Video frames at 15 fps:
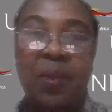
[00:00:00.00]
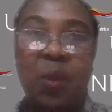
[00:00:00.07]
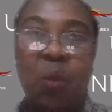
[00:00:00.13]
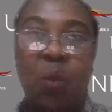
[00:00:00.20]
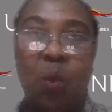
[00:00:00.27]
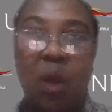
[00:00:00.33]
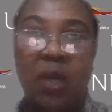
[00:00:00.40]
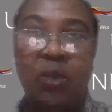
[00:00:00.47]

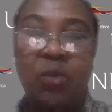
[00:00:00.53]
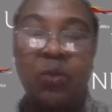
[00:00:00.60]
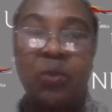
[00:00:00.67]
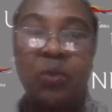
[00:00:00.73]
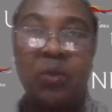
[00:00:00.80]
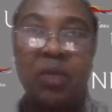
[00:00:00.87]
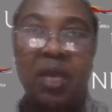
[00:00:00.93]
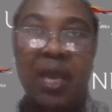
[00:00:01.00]
what you
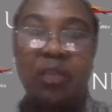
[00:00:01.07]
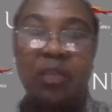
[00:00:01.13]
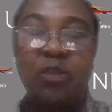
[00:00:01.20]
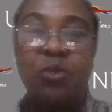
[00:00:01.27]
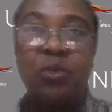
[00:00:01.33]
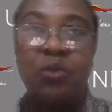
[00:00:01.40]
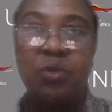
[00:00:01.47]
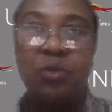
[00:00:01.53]
would like
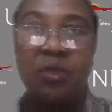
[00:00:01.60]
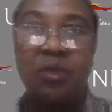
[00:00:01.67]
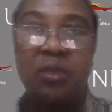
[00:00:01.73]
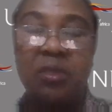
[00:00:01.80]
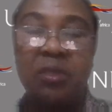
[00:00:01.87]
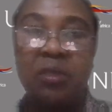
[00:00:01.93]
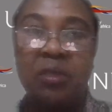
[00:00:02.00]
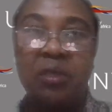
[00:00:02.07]
to
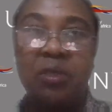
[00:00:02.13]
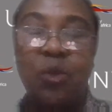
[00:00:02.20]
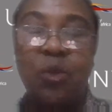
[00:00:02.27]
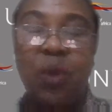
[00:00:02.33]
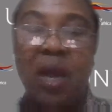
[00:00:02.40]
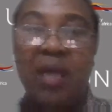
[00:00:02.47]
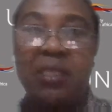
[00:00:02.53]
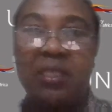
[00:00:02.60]
use
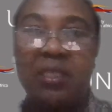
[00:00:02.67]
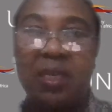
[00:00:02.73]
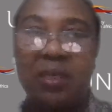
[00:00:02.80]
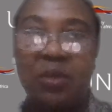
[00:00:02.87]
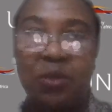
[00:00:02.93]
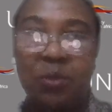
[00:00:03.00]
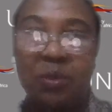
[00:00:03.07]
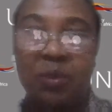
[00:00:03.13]
to answer
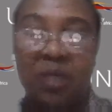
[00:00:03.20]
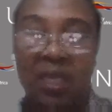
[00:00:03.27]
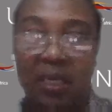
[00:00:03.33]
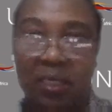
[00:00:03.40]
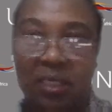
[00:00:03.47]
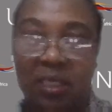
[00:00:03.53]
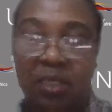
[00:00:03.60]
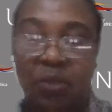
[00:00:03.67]
to the
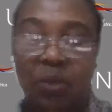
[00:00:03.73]
research